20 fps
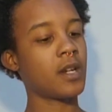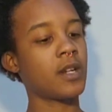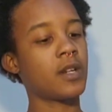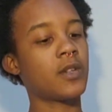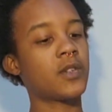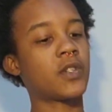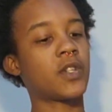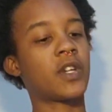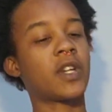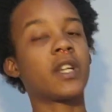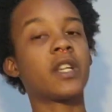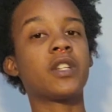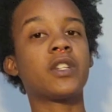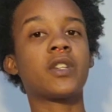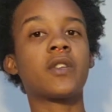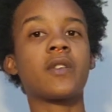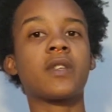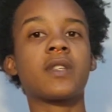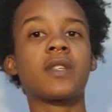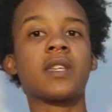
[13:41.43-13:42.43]
So you're gonna
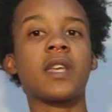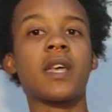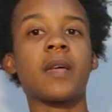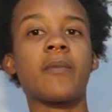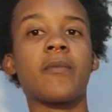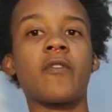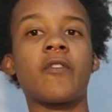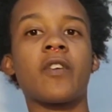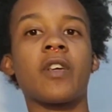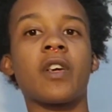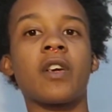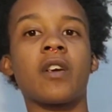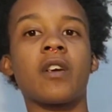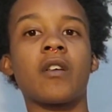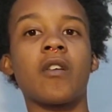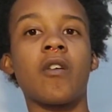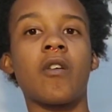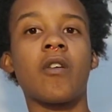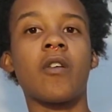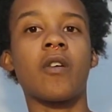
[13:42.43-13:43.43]
do the same
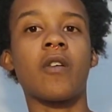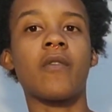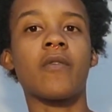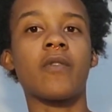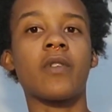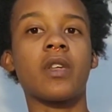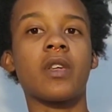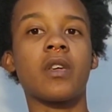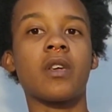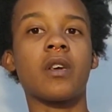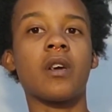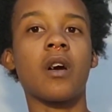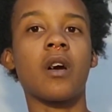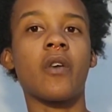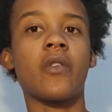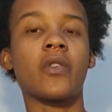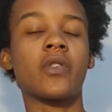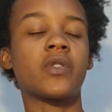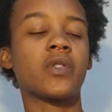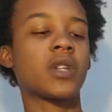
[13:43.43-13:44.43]
thing on the
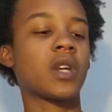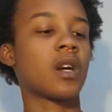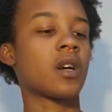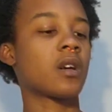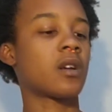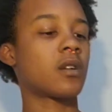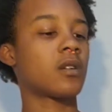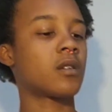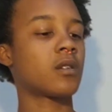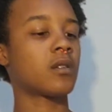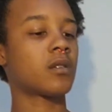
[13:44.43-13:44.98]
other side.